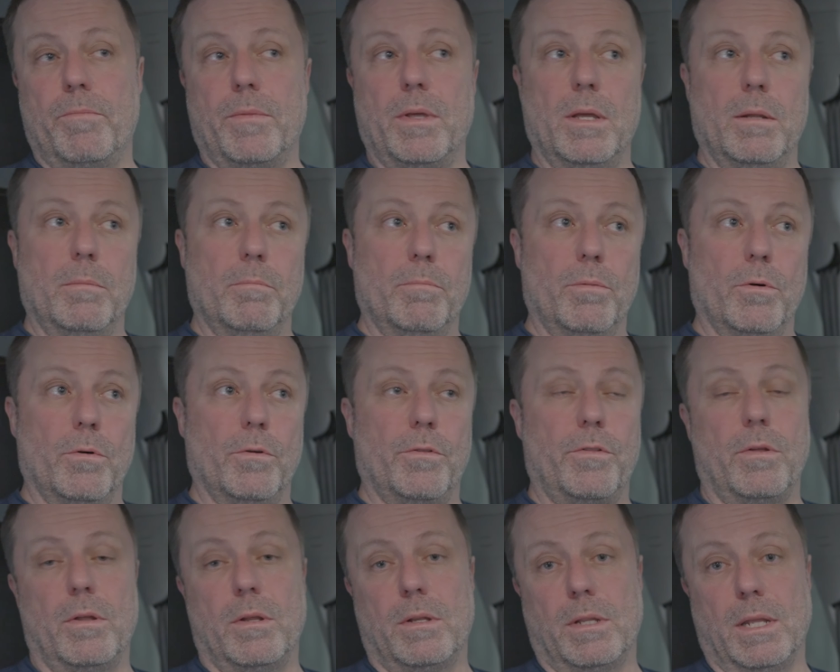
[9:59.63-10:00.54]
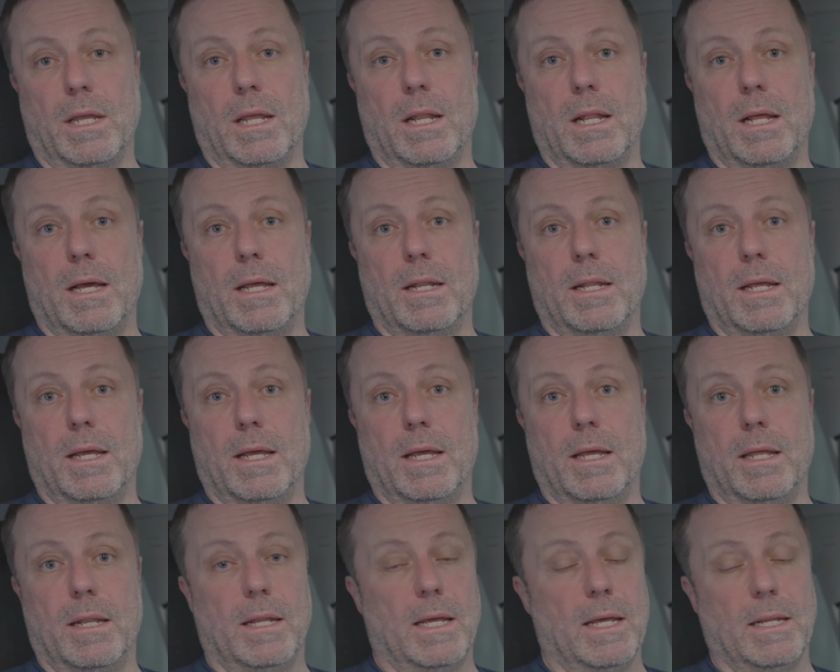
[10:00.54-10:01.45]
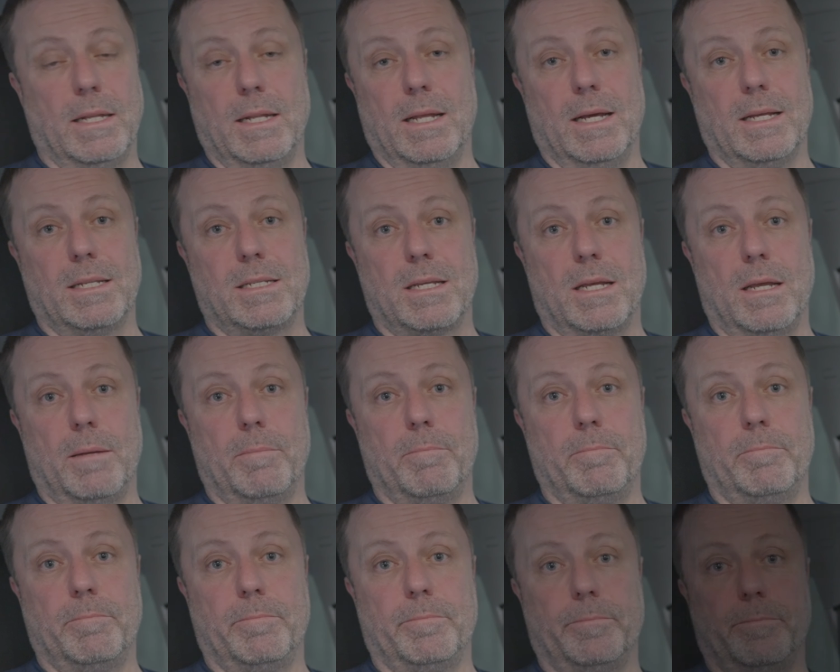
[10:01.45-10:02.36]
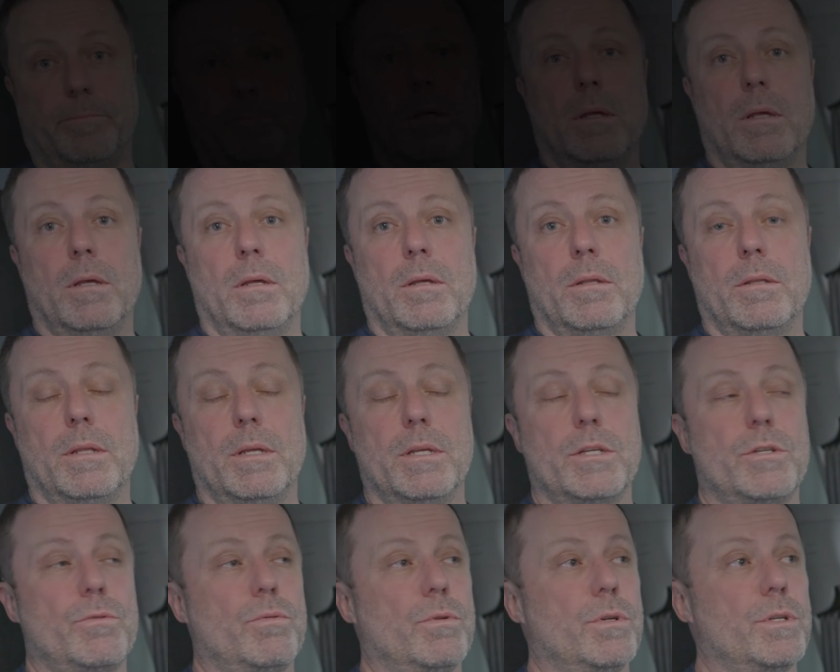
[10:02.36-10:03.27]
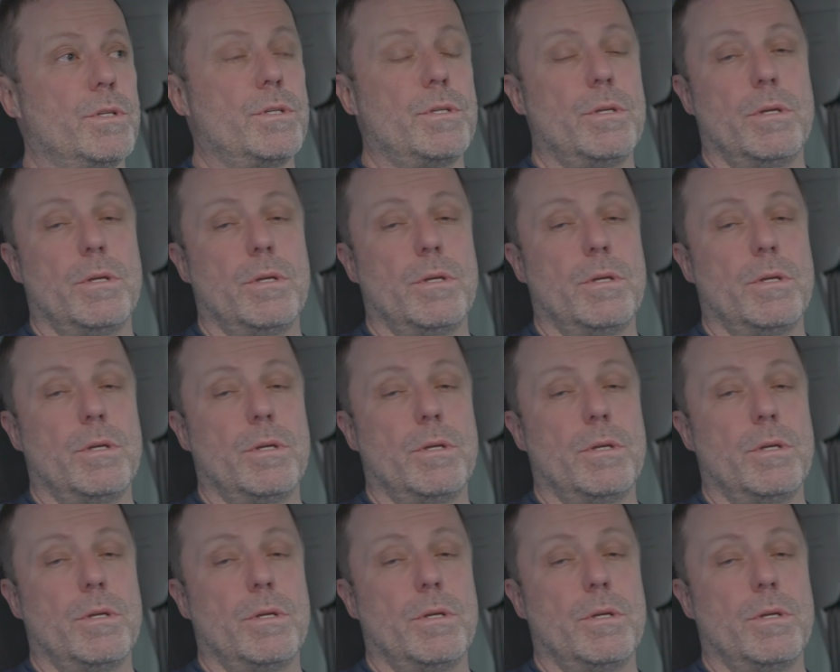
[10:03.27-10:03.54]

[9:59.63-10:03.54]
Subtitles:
in both daylight and at nighttime. This was